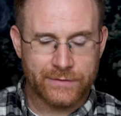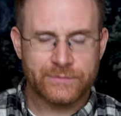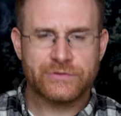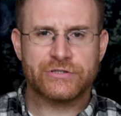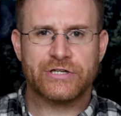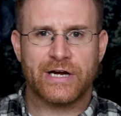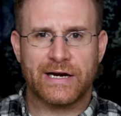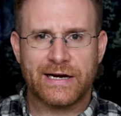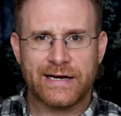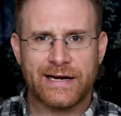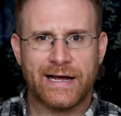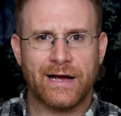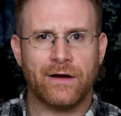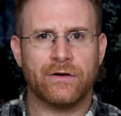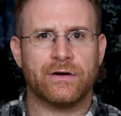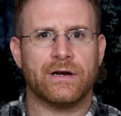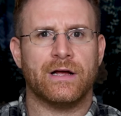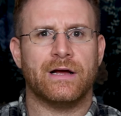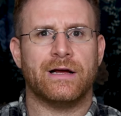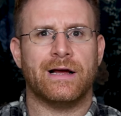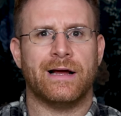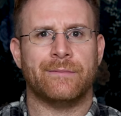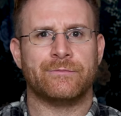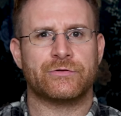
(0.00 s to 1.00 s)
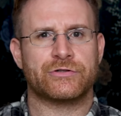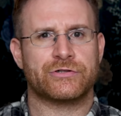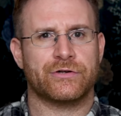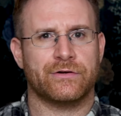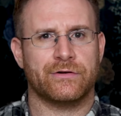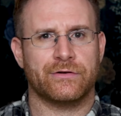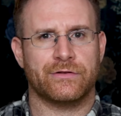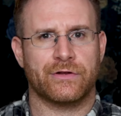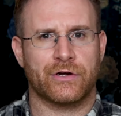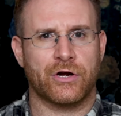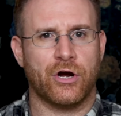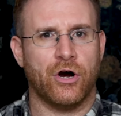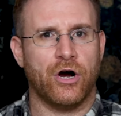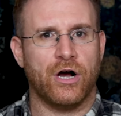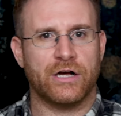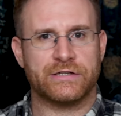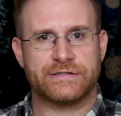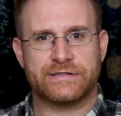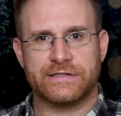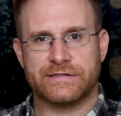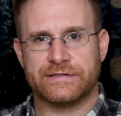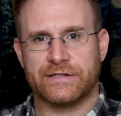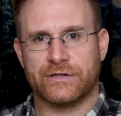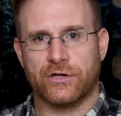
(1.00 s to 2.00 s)
Check it out. I'm sure the
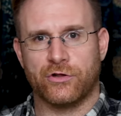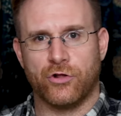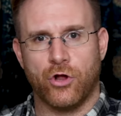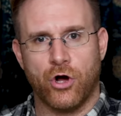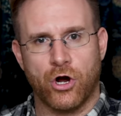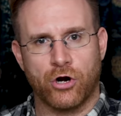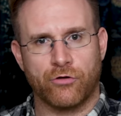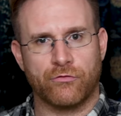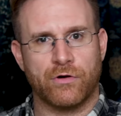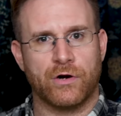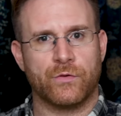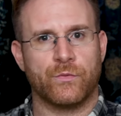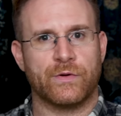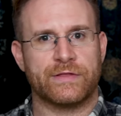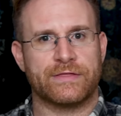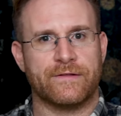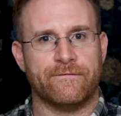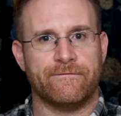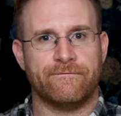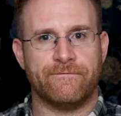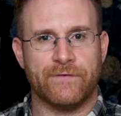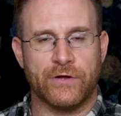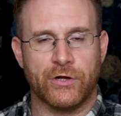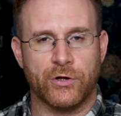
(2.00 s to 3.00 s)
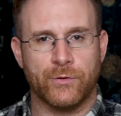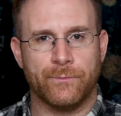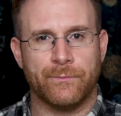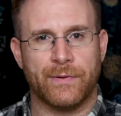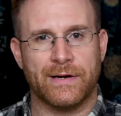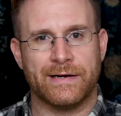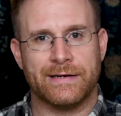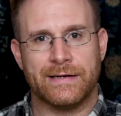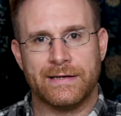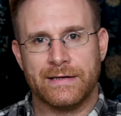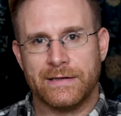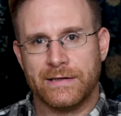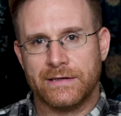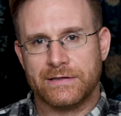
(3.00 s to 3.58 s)
cost is in the long run with the film, but